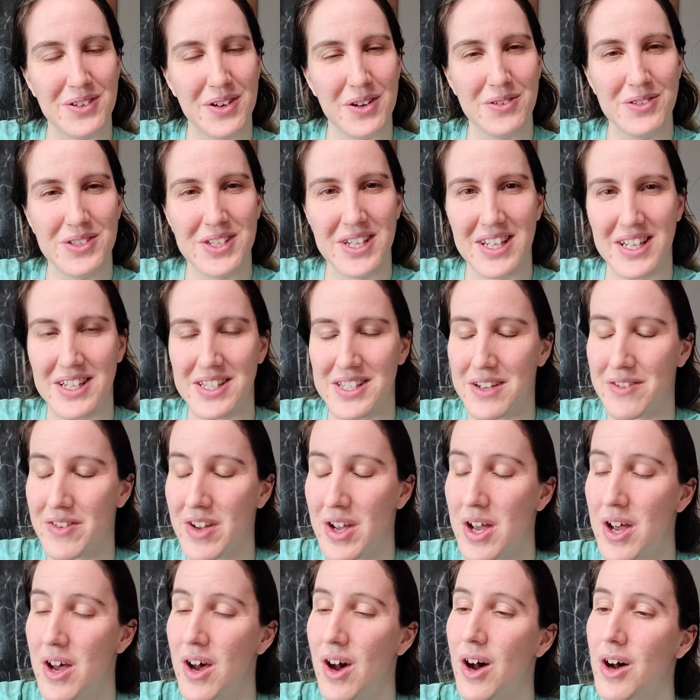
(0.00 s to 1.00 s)
hosting and stuff.
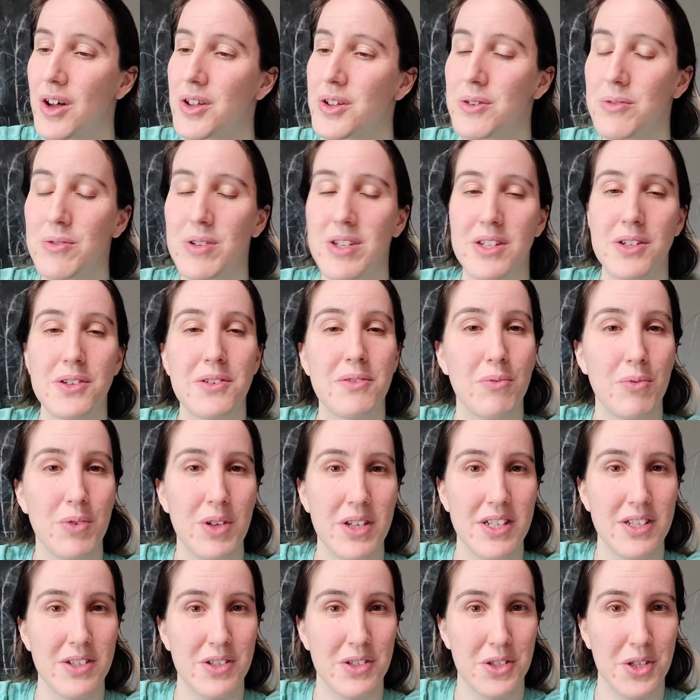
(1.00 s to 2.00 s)
Although
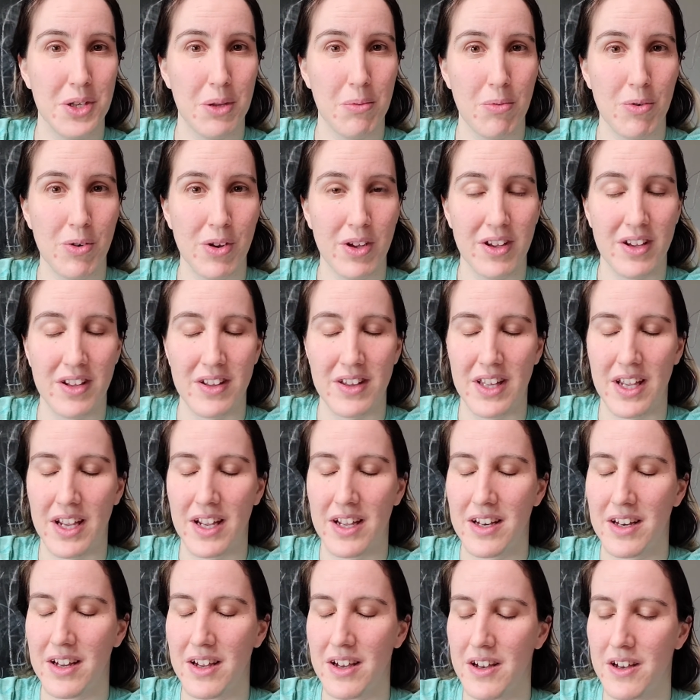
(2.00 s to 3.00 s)
one interesting point on
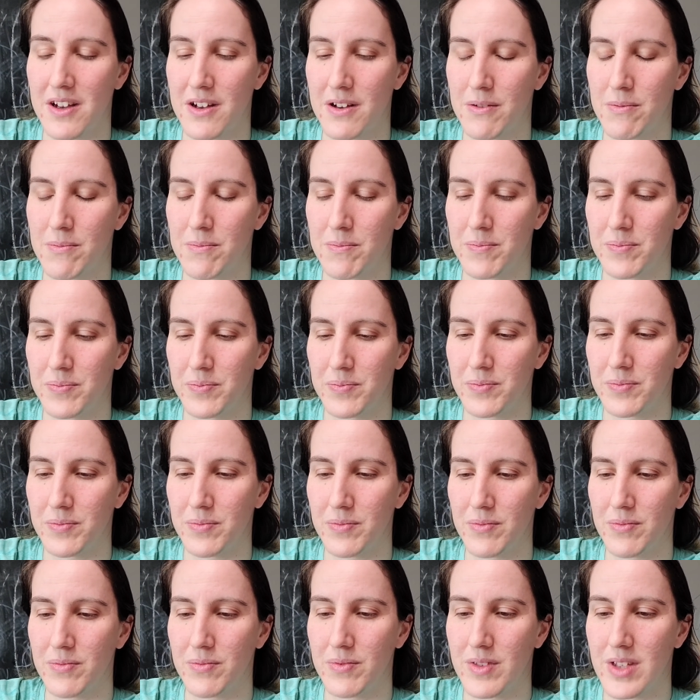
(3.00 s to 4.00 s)
that,
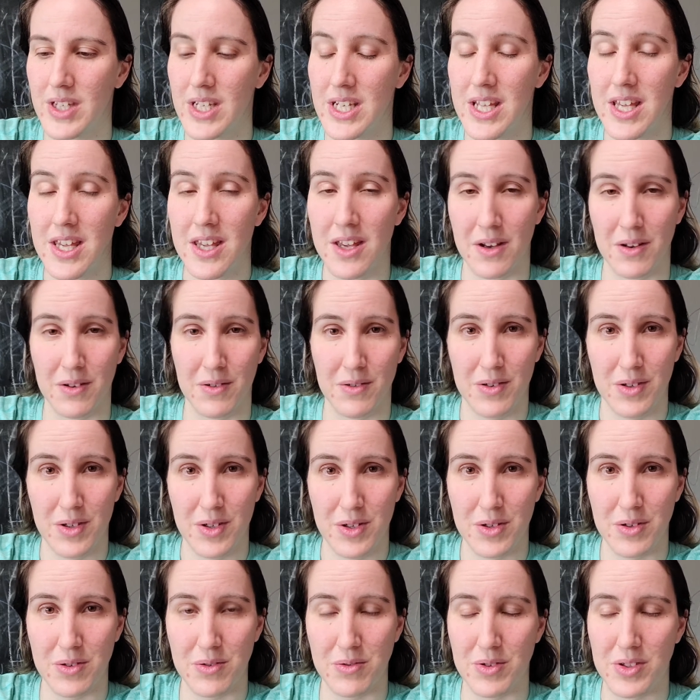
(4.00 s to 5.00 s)
Tio,
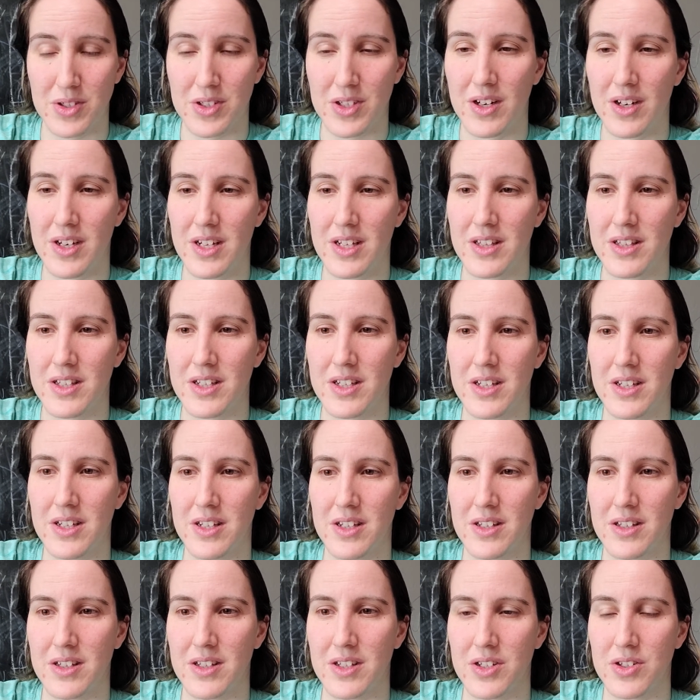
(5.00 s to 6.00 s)
who started
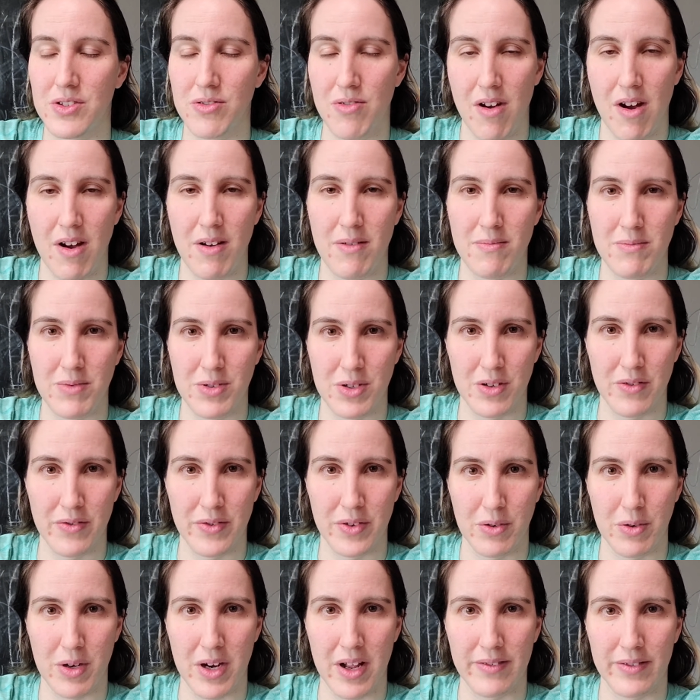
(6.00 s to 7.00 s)
the Trom
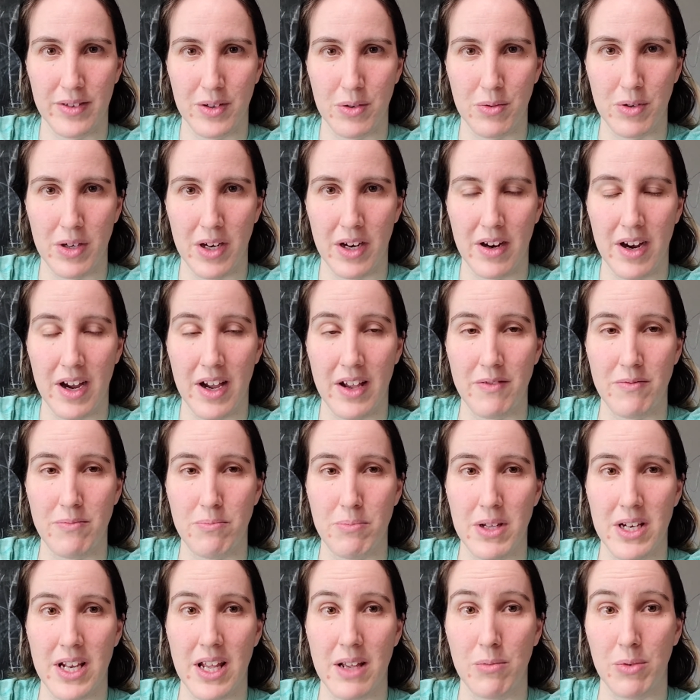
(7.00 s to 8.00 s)
server or whatever, where
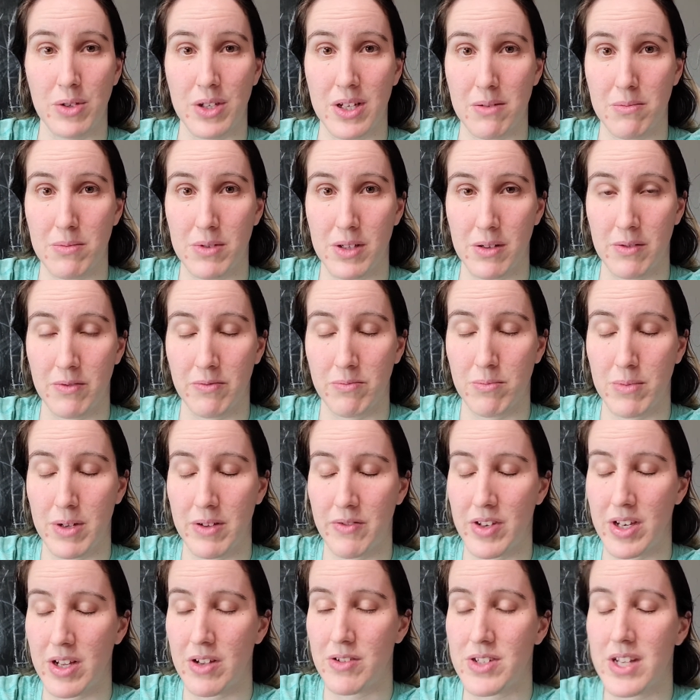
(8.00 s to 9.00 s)
I've been able to upload
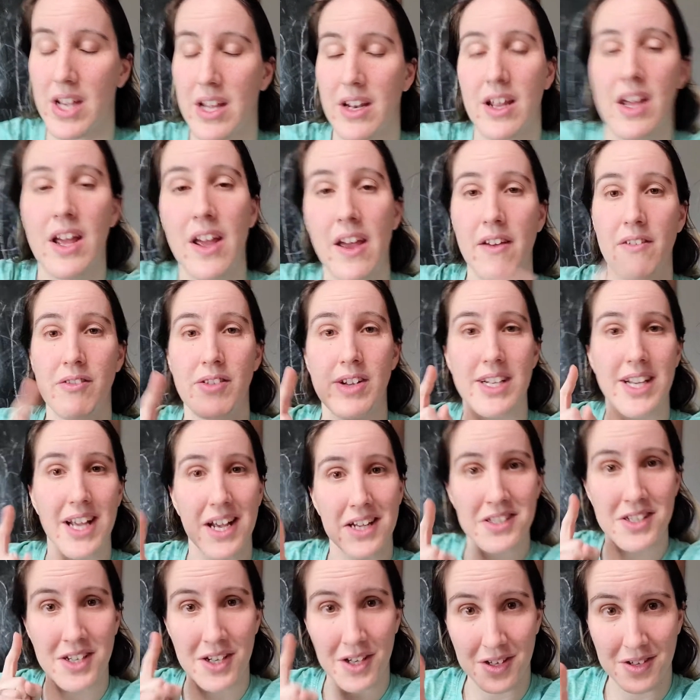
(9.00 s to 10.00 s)
my videos, and
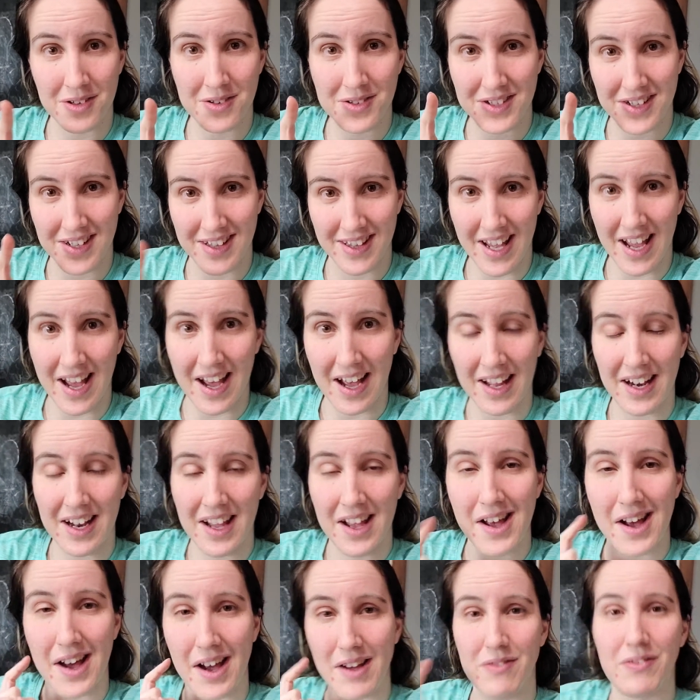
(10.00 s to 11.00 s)
fantastic news on that,
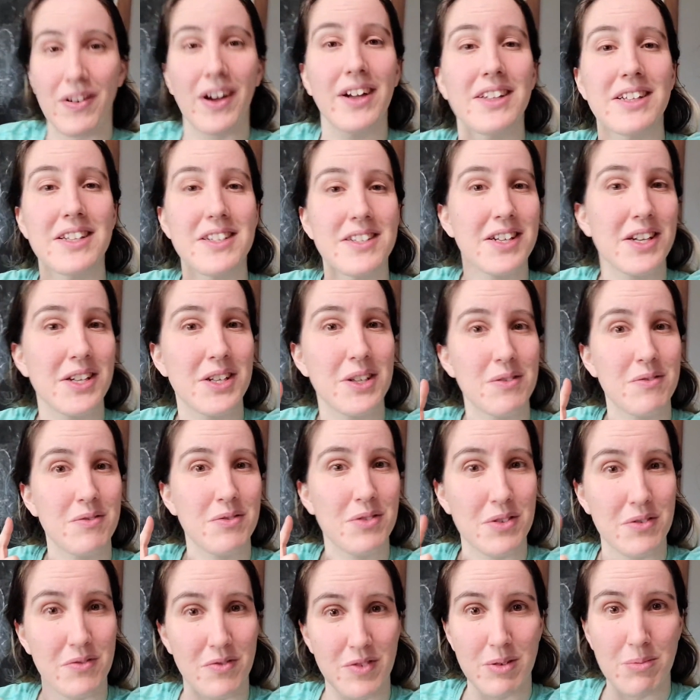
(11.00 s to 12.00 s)
I finally signed up
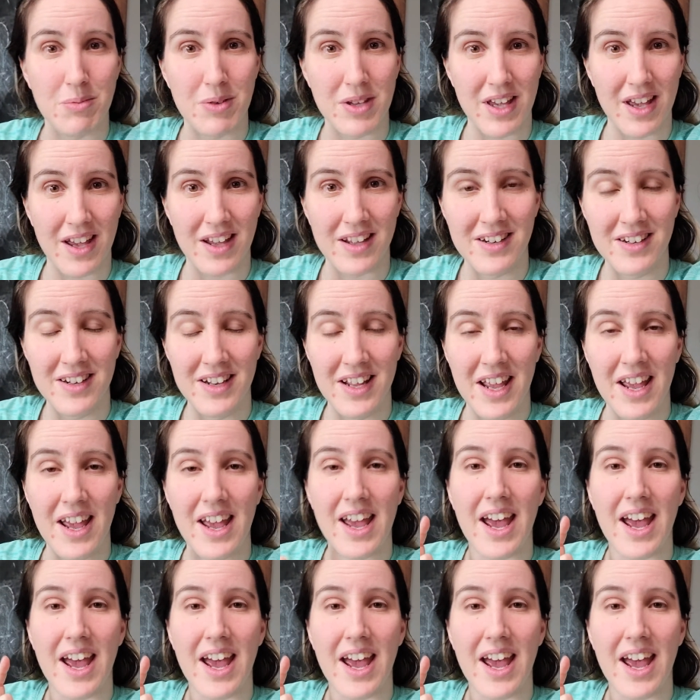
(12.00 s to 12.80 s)
for a VPN,